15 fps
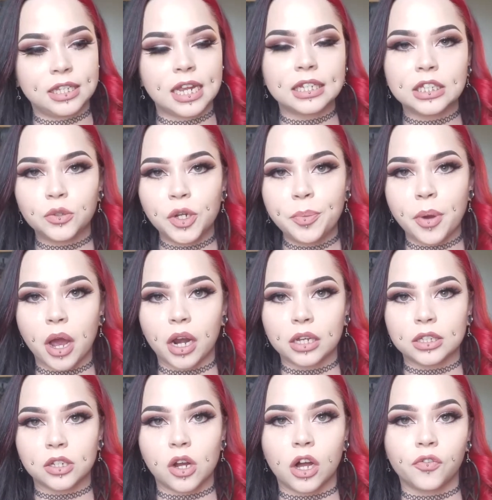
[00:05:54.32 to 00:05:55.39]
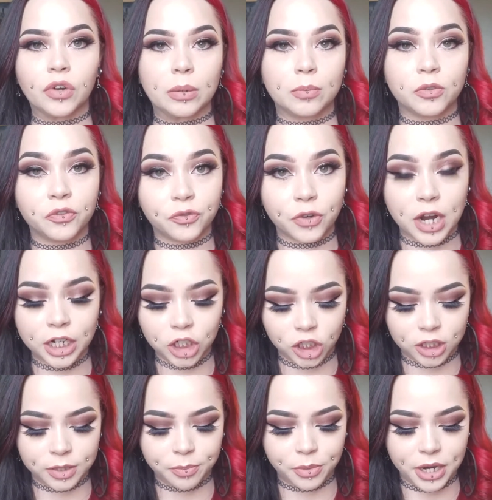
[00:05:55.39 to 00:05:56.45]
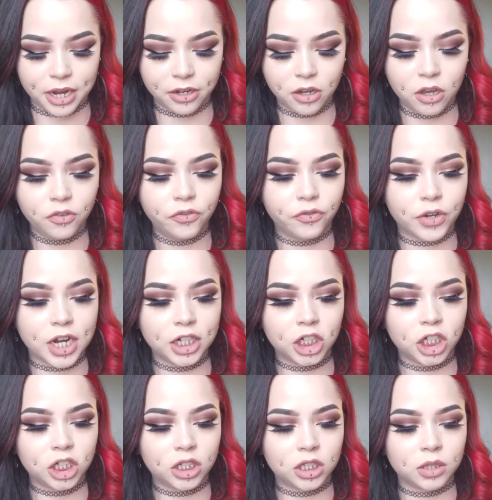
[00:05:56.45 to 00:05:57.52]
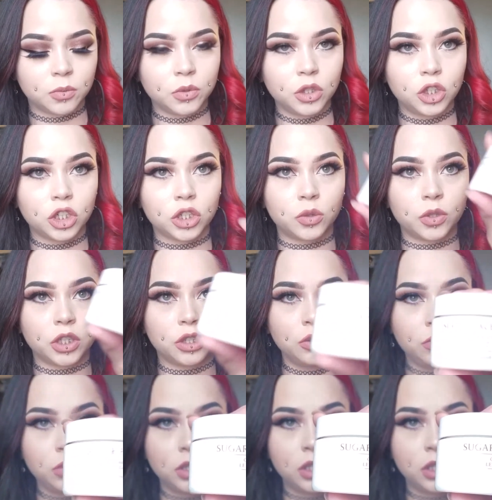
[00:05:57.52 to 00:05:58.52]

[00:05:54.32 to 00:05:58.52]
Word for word: next three products are all from Fresh. It's a brand called Fresh. We'll show you.